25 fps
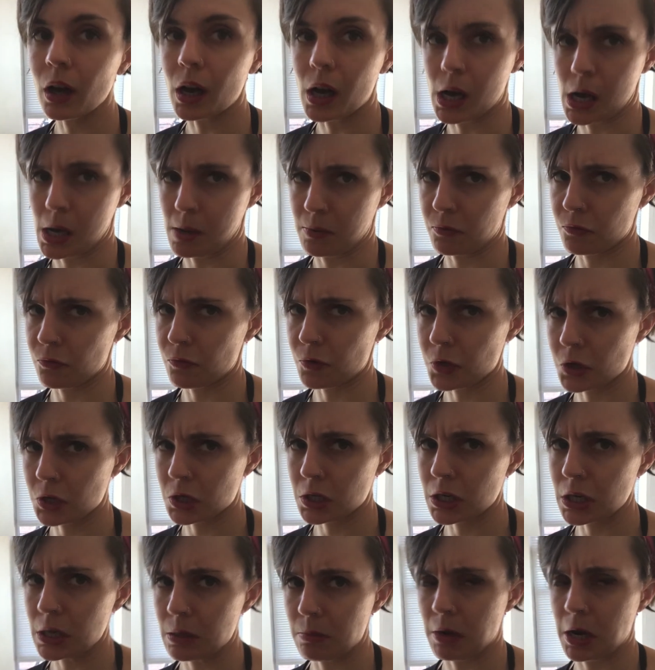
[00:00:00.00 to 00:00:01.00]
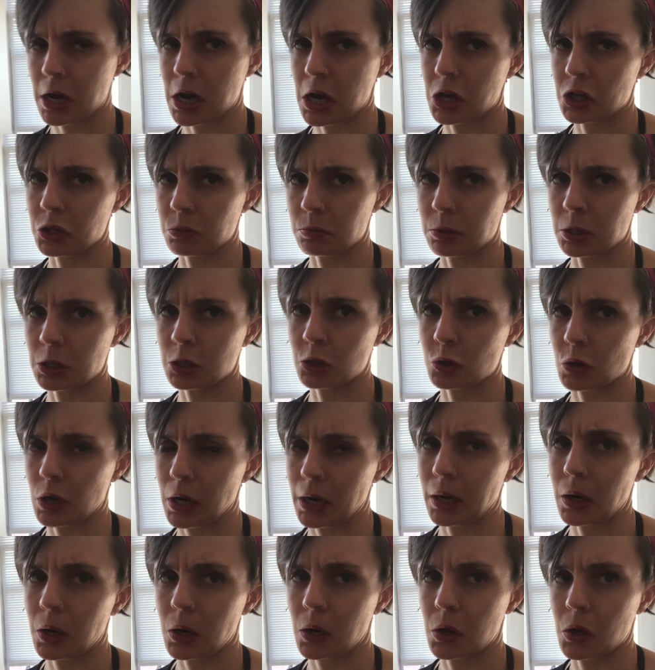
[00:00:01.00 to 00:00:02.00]
Unfortunately, my husband
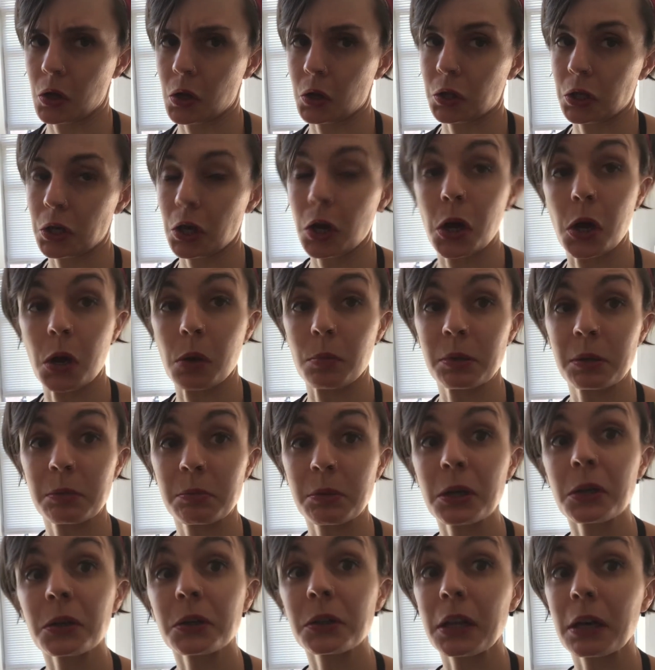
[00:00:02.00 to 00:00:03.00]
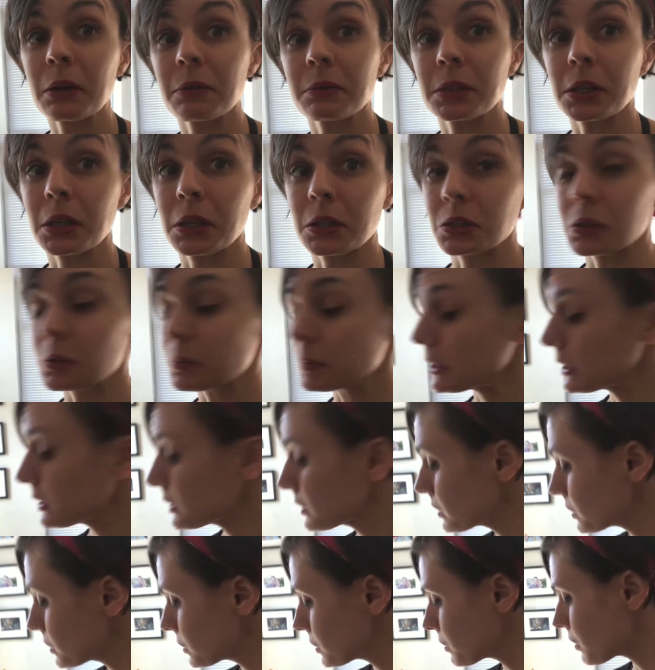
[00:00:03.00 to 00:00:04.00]
drank all the almond milk that was
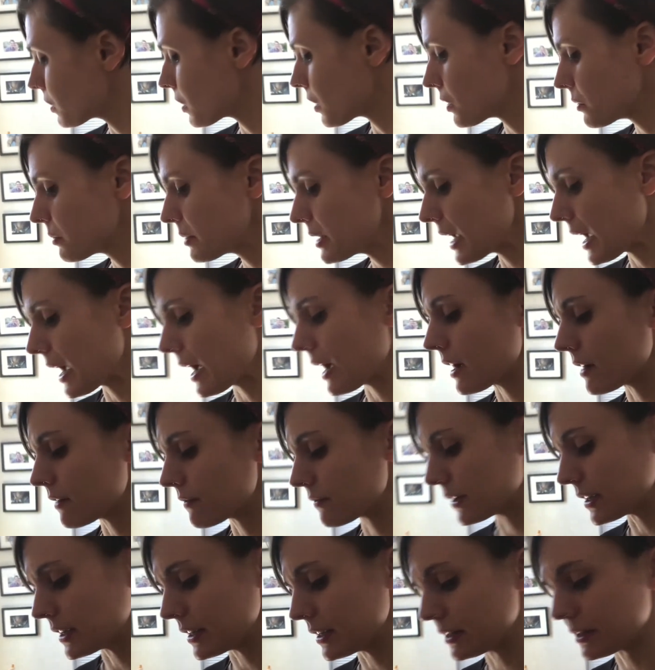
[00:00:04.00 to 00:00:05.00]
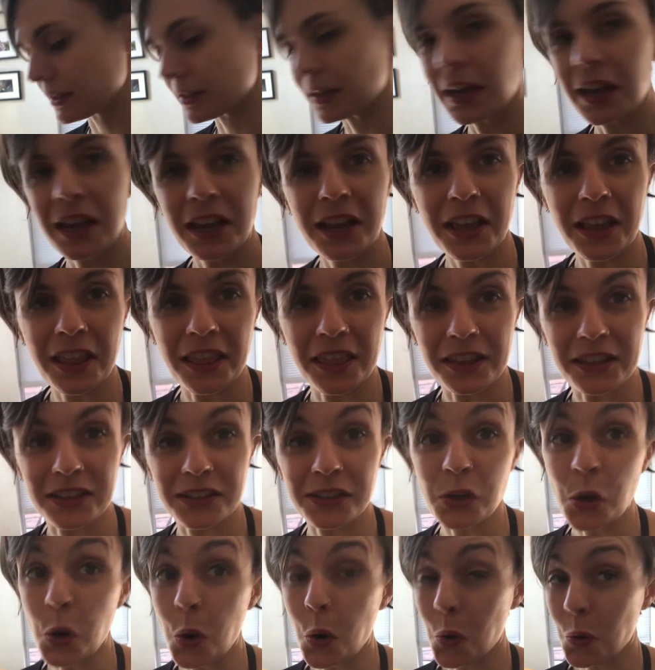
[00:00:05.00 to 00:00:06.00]
unsweetened, so all we have is
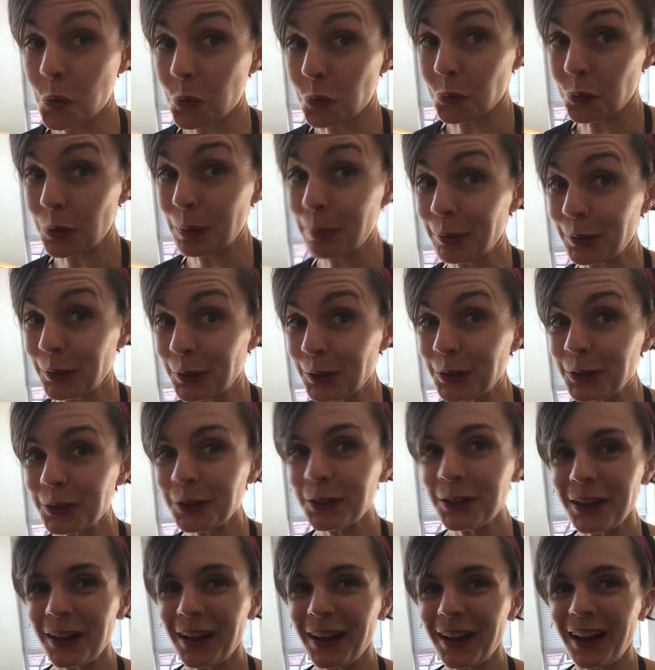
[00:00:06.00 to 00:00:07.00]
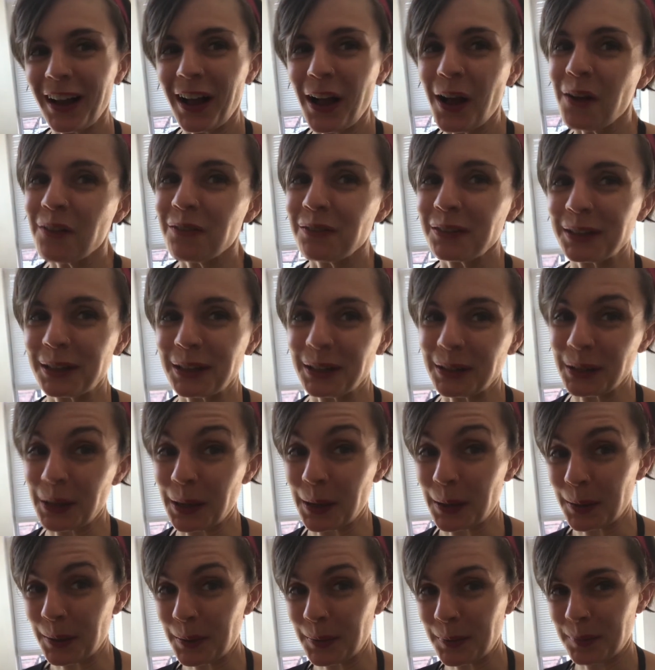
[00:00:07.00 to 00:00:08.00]
this Ripple
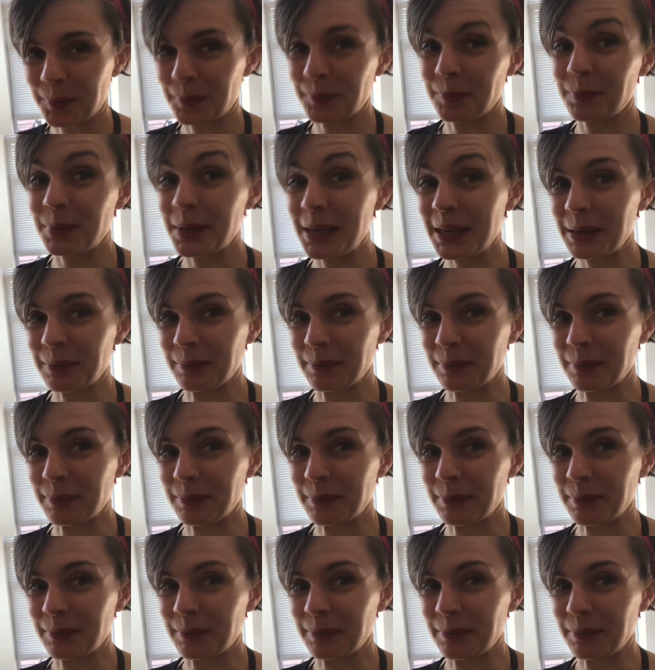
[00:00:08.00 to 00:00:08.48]
vanilla pea